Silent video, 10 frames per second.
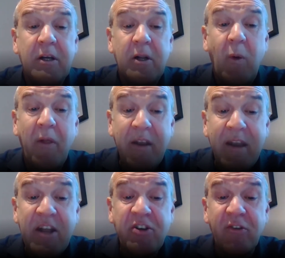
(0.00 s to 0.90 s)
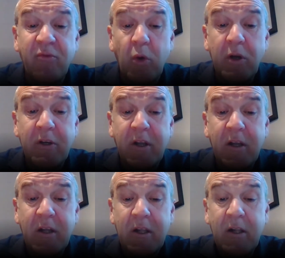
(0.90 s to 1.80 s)
where the nature of work,
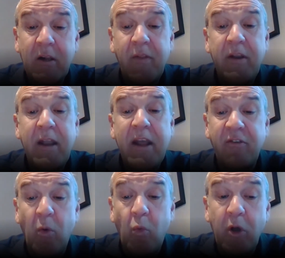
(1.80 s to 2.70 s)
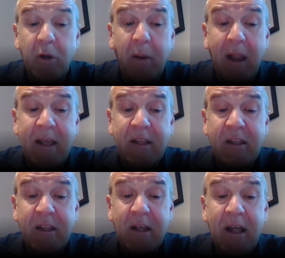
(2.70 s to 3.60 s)
the nature of the
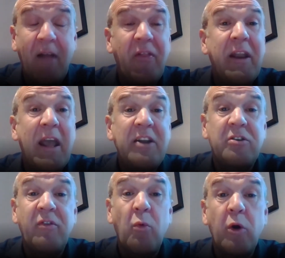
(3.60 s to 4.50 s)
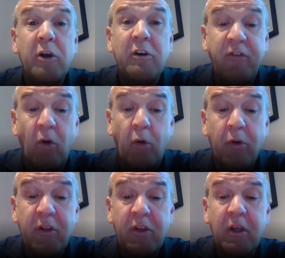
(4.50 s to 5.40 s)
workplace, and the nature of the
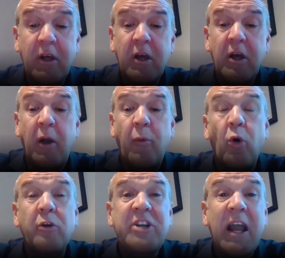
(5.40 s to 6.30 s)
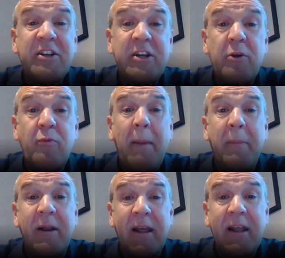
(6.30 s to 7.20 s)
workforce are all changing
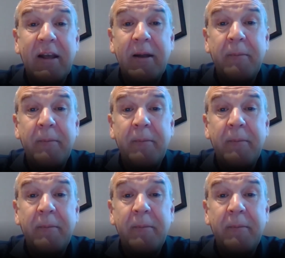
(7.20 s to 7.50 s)
rapidly.